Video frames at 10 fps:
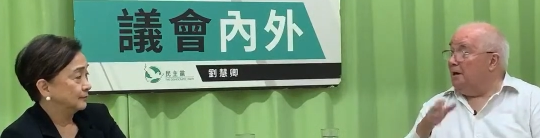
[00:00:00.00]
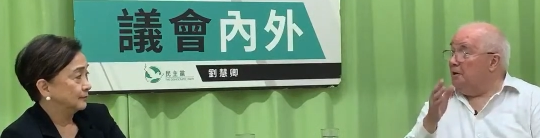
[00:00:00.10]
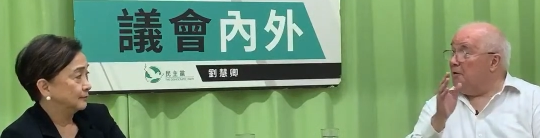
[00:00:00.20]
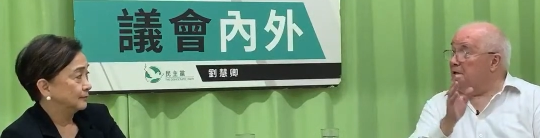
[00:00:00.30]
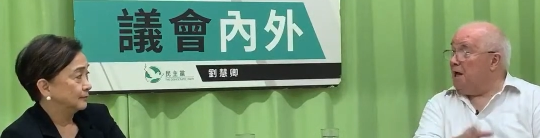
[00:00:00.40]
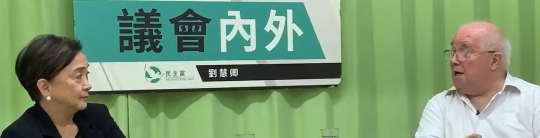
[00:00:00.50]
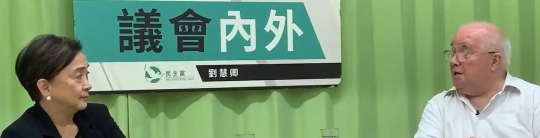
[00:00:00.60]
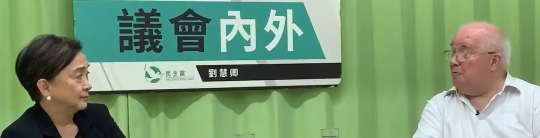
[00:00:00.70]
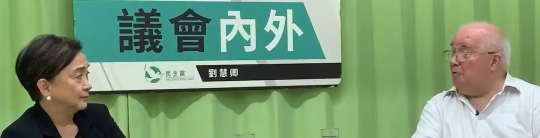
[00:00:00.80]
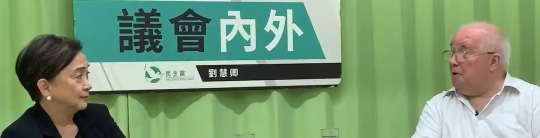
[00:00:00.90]
Speaker 1: I know exactly
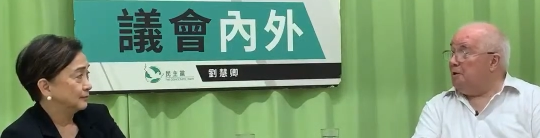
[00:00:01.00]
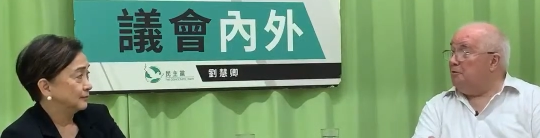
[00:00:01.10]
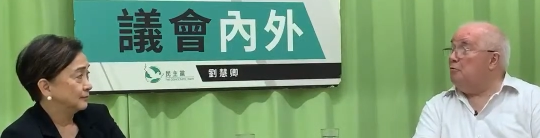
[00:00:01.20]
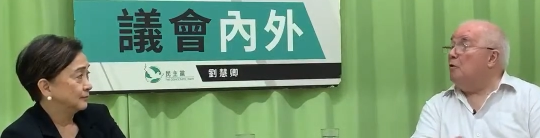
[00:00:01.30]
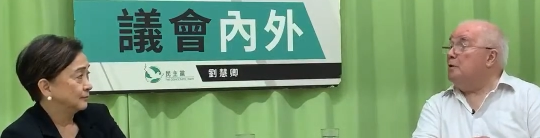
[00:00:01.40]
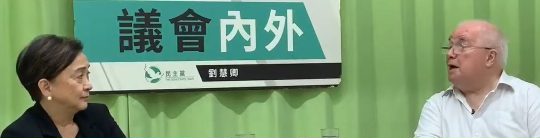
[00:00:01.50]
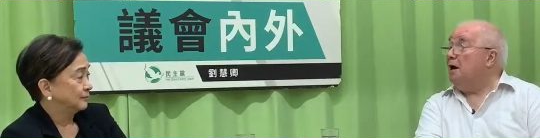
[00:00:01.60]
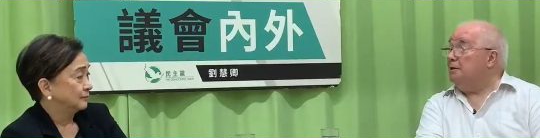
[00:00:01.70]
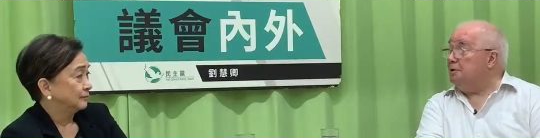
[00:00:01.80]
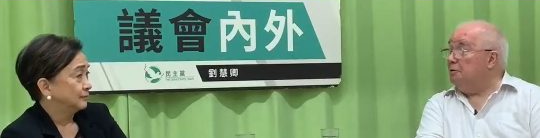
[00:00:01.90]
what we can do and what we
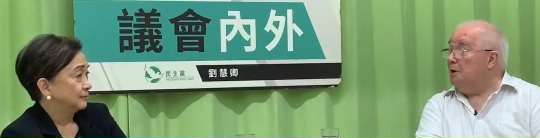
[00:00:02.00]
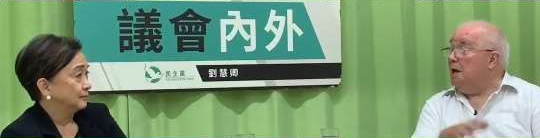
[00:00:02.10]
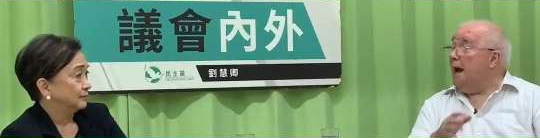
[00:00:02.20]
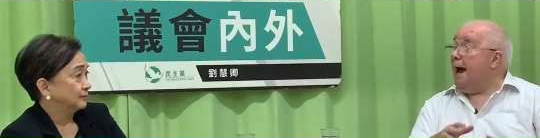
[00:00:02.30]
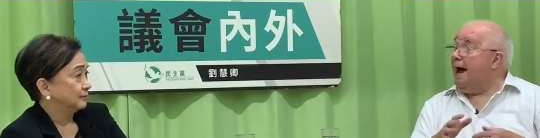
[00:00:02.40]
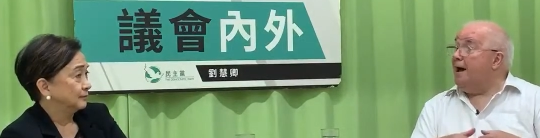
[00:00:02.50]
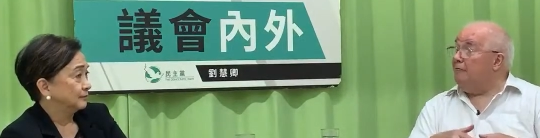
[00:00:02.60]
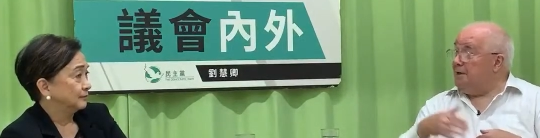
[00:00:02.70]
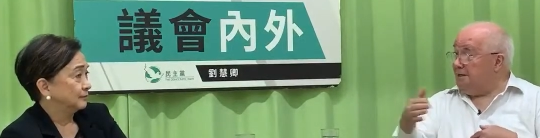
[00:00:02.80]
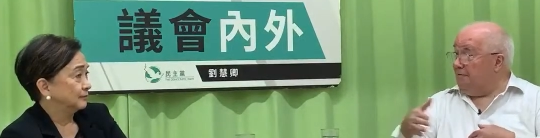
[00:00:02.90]
can't do
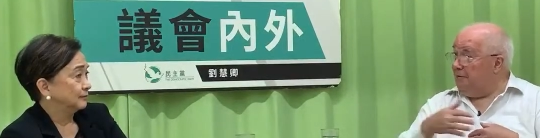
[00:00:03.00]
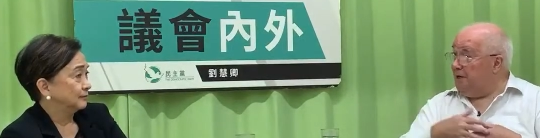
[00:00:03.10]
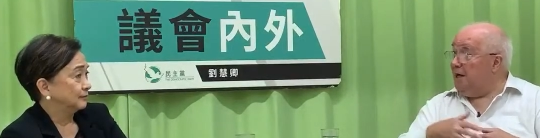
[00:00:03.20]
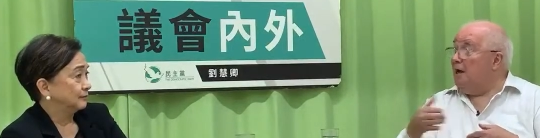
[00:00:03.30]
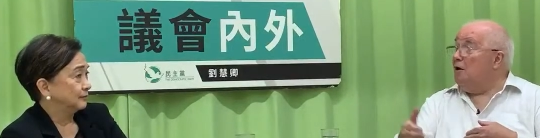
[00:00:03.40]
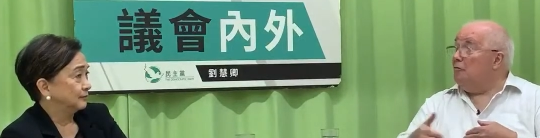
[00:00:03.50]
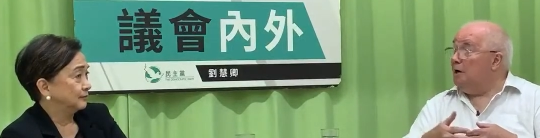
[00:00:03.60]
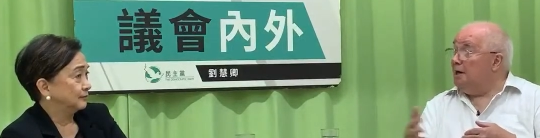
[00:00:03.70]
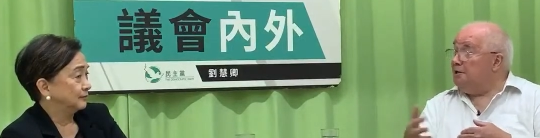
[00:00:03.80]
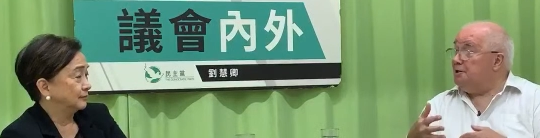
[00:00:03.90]
vis-a-vis
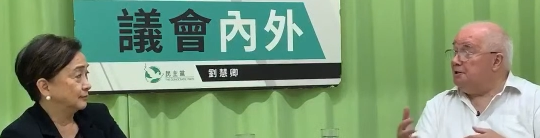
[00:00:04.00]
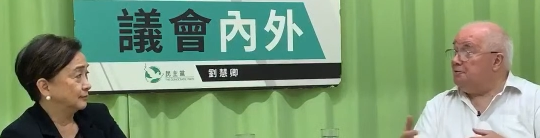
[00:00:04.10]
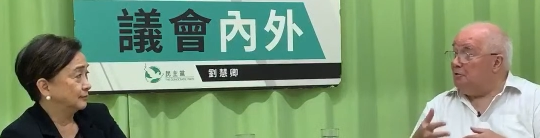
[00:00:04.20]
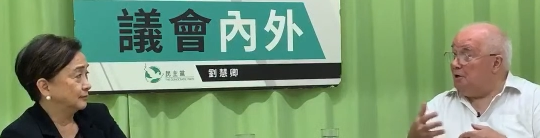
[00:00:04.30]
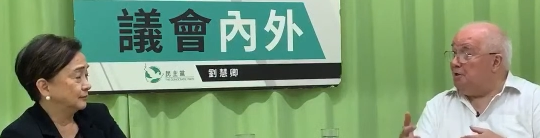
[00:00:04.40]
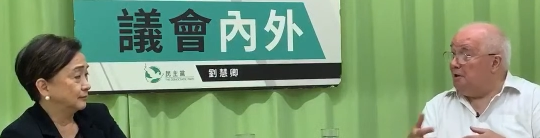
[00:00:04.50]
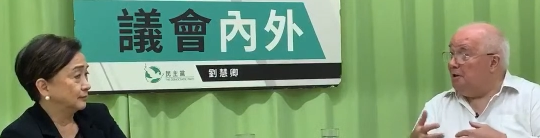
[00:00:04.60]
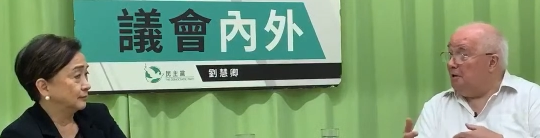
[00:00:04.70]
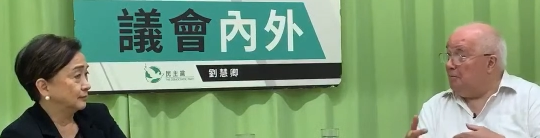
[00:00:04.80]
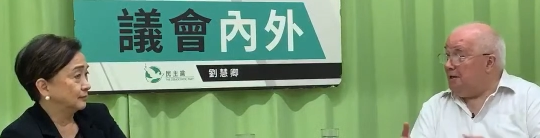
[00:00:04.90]
relations with
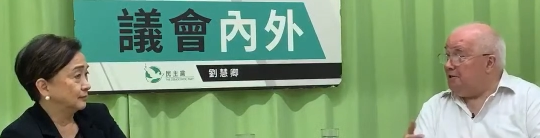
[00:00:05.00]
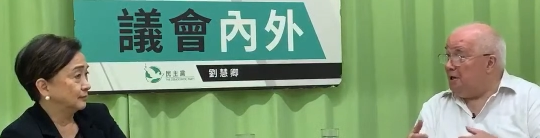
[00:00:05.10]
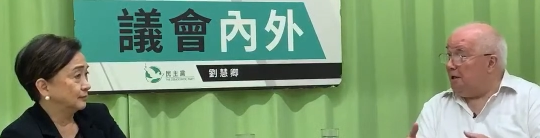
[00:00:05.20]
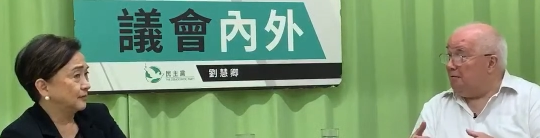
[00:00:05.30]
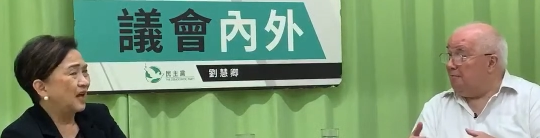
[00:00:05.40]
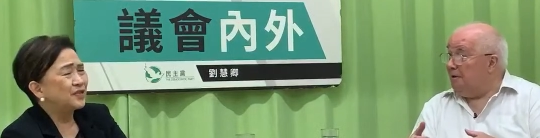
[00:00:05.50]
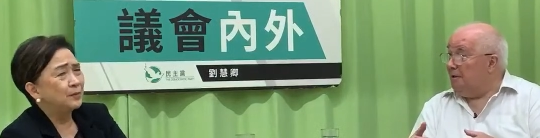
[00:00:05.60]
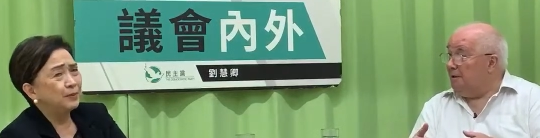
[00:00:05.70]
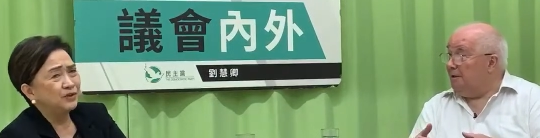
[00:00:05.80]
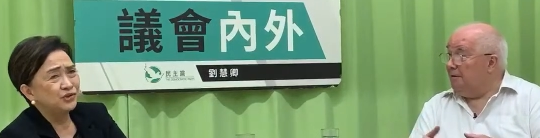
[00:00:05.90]
Beijing.
Speaker 2: I
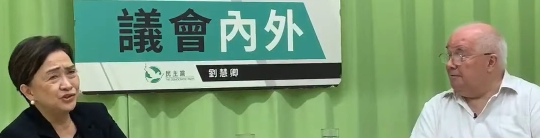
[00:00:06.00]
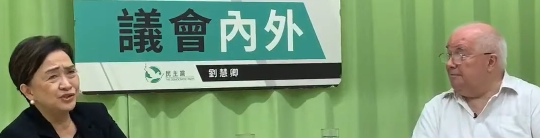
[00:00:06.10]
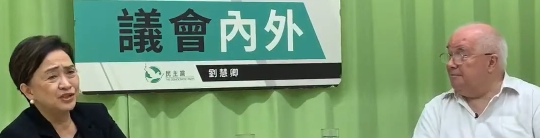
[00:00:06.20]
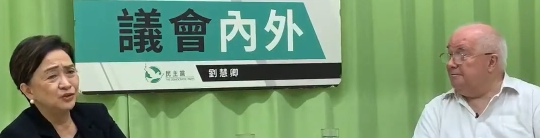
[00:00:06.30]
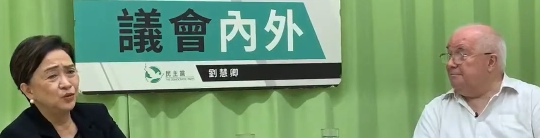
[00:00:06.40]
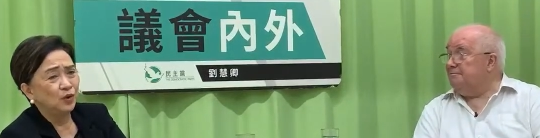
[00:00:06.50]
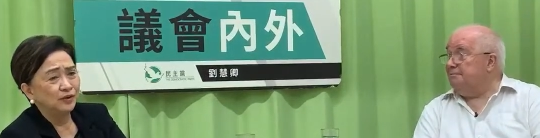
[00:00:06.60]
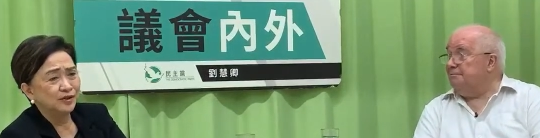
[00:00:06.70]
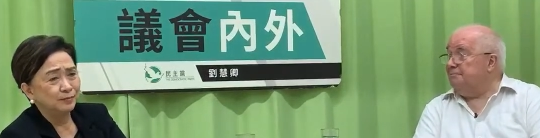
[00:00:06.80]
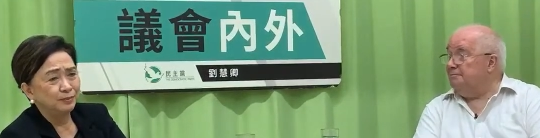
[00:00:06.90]
think Beijing still
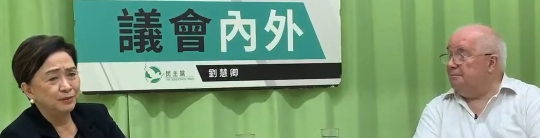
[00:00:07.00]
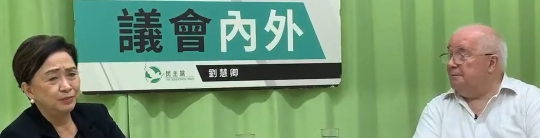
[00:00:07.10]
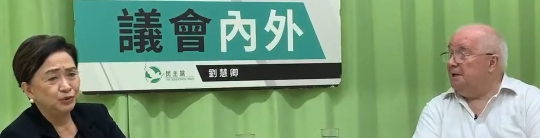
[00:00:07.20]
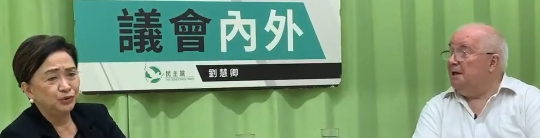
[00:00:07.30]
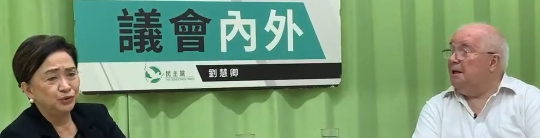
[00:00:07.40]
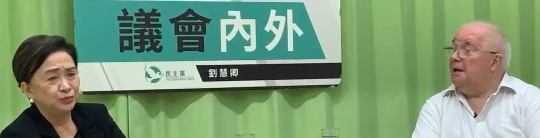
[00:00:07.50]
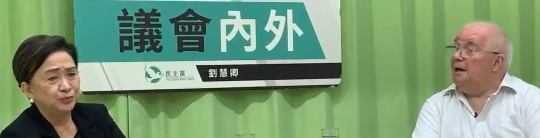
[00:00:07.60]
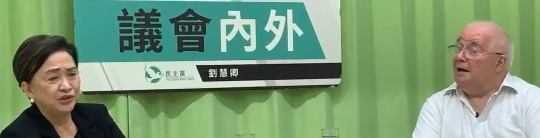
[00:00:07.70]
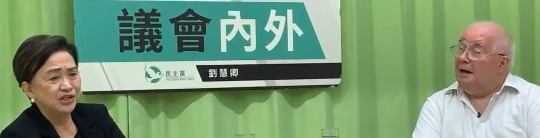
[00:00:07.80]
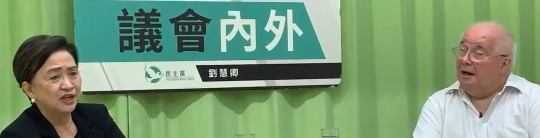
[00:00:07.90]
wants some people to
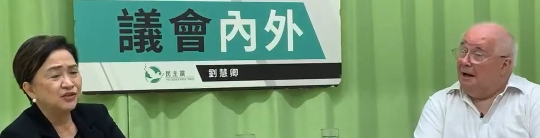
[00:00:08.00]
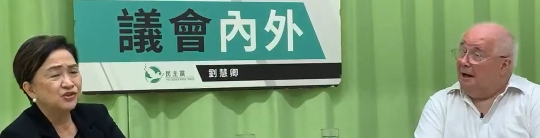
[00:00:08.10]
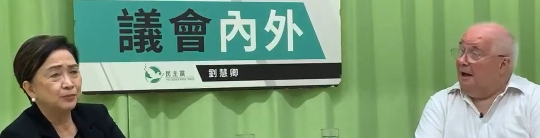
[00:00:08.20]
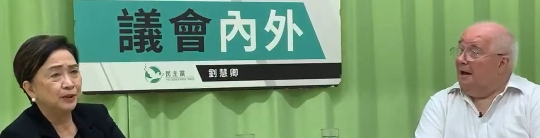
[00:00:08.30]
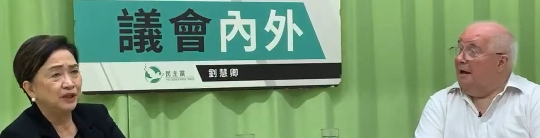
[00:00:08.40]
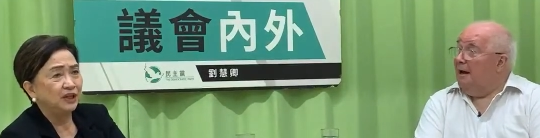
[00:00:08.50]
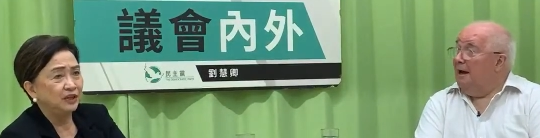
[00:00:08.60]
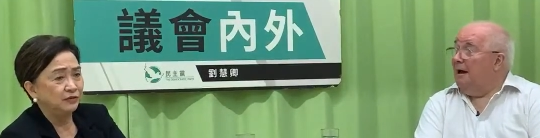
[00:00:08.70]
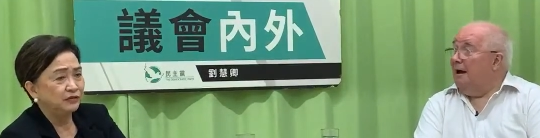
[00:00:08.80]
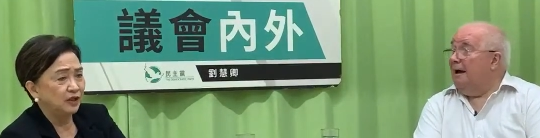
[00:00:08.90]
pretend to
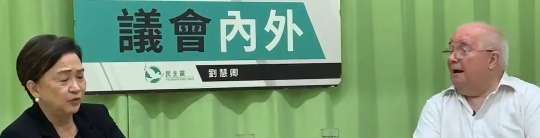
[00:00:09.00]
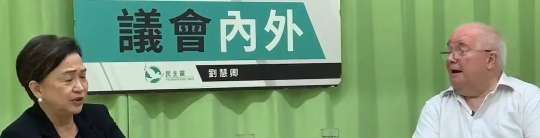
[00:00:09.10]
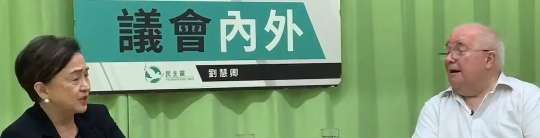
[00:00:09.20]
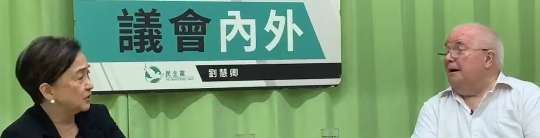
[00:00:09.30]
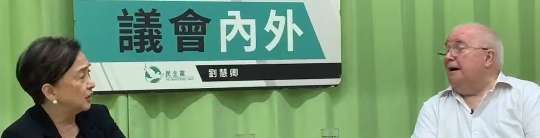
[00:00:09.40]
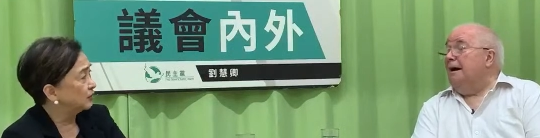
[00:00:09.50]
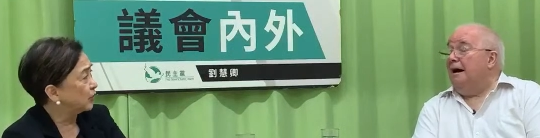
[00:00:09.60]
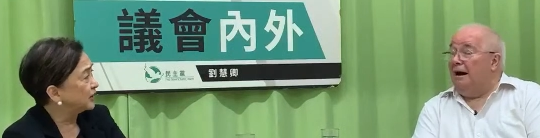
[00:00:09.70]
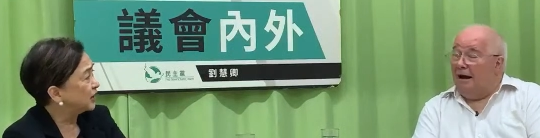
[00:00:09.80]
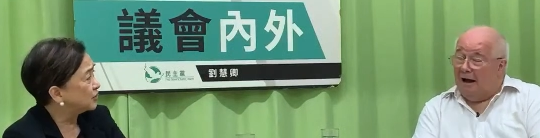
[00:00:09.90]
believe that we still have
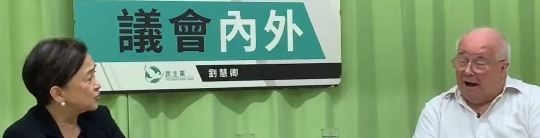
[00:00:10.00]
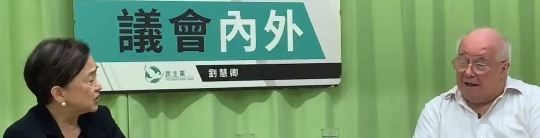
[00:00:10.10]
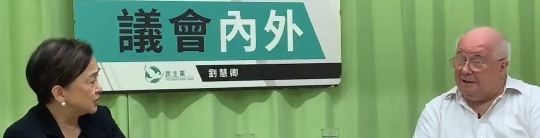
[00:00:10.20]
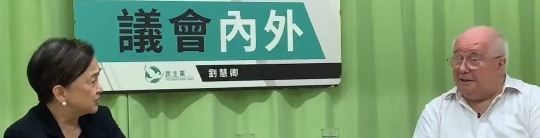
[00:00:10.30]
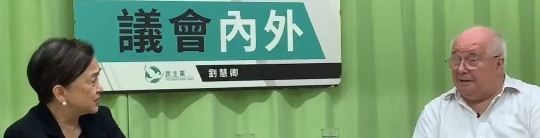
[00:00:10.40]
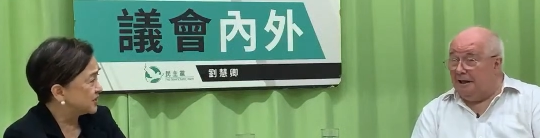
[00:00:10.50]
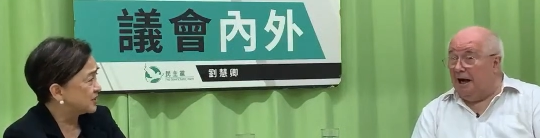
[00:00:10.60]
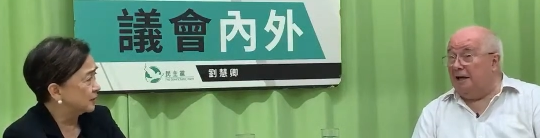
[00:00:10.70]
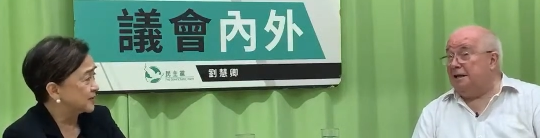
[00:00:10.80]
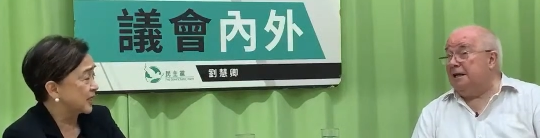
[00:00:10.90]
one country, I, two
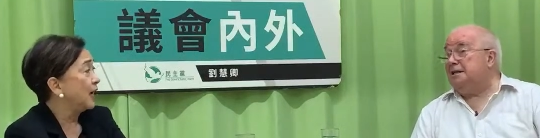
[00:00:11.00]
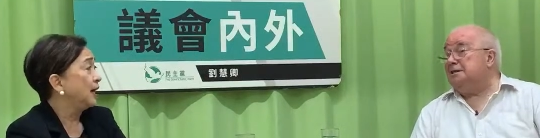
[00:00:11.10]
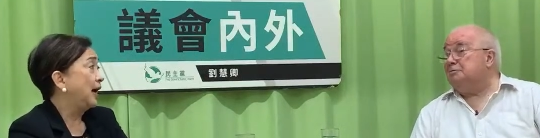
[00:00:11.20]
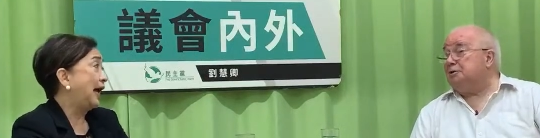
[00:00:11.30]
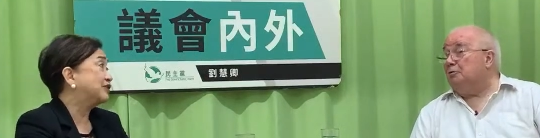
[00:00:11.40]
systems.
Speaker 1: I think this is